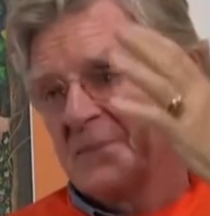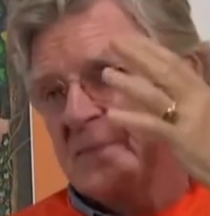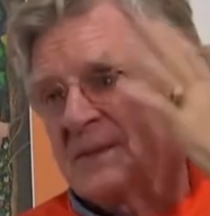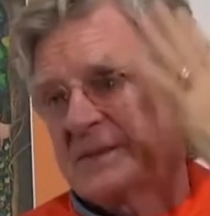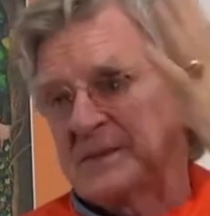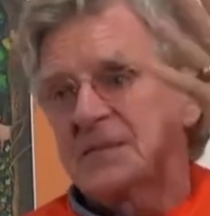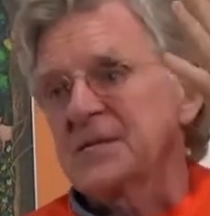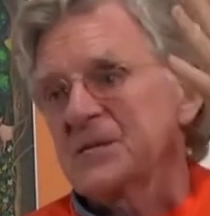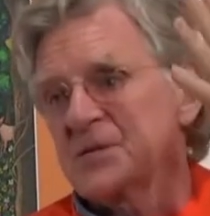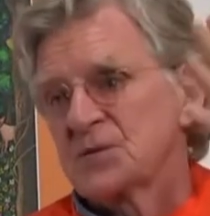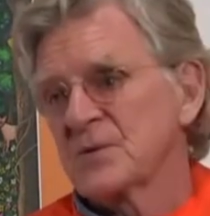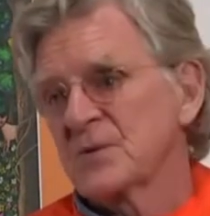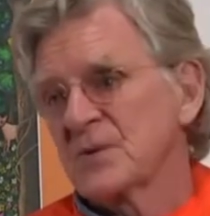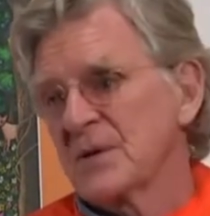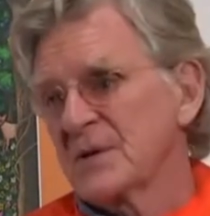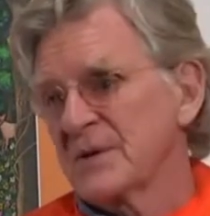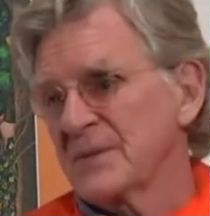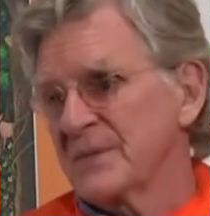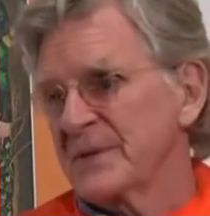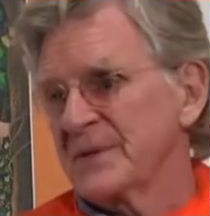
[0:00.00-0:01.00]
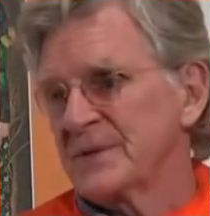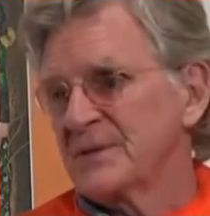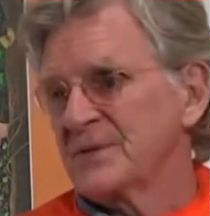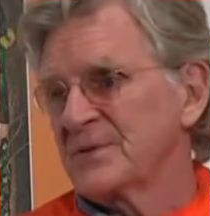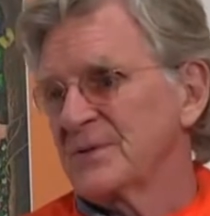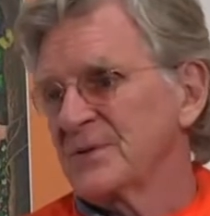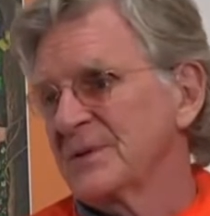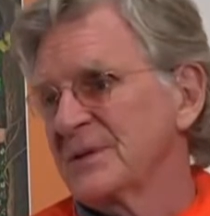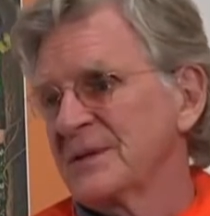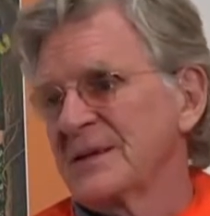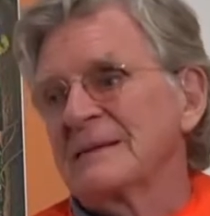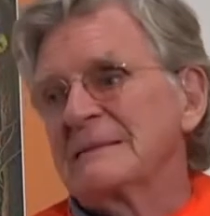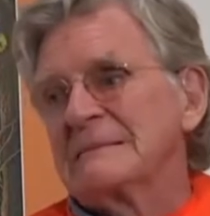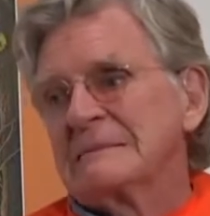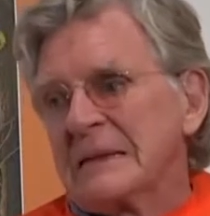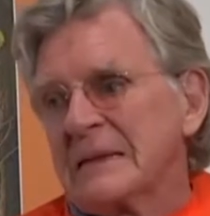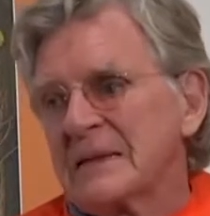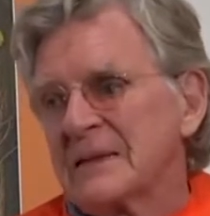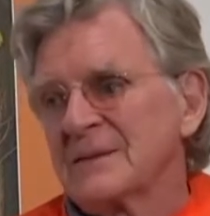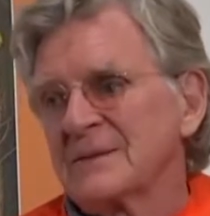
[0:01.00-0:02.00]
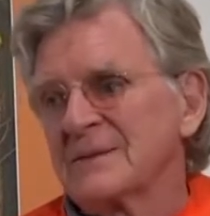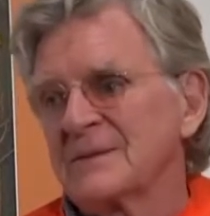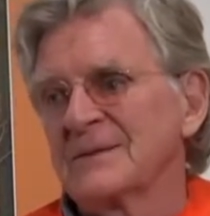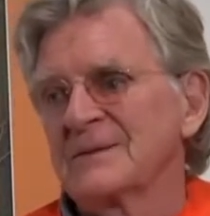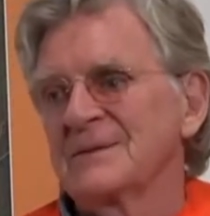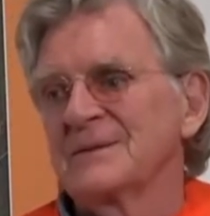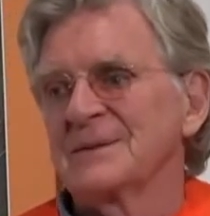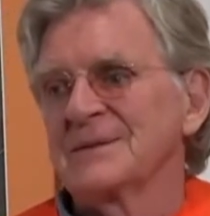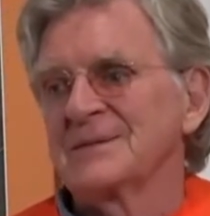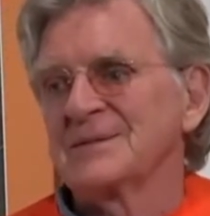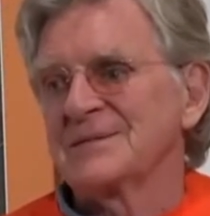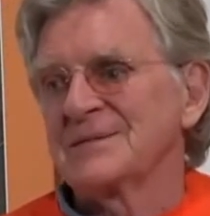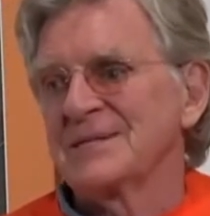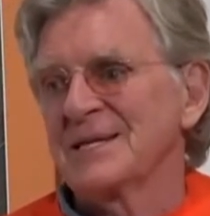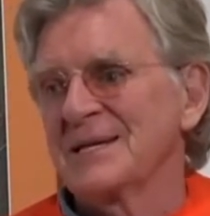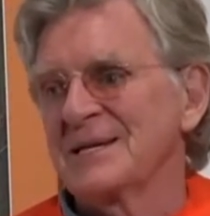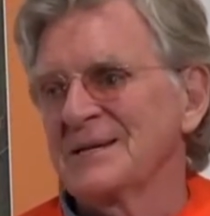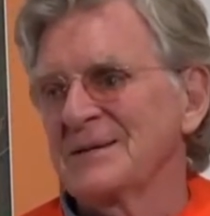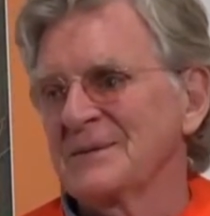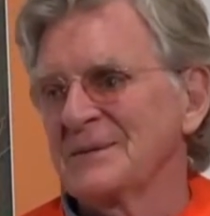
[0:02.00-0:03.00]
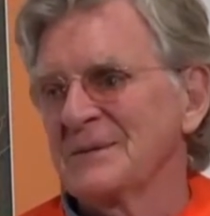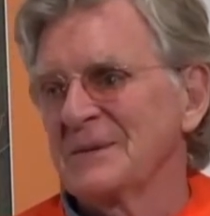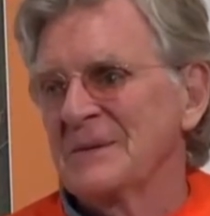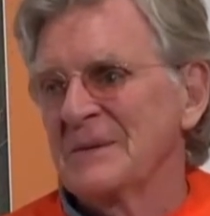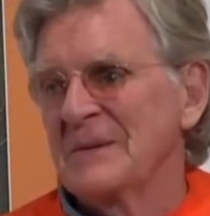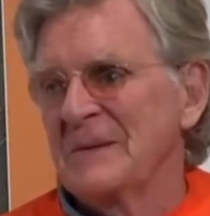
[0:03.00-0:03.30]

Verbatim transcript: my teacher ordered me to do it. I, I don't know what to say. You know?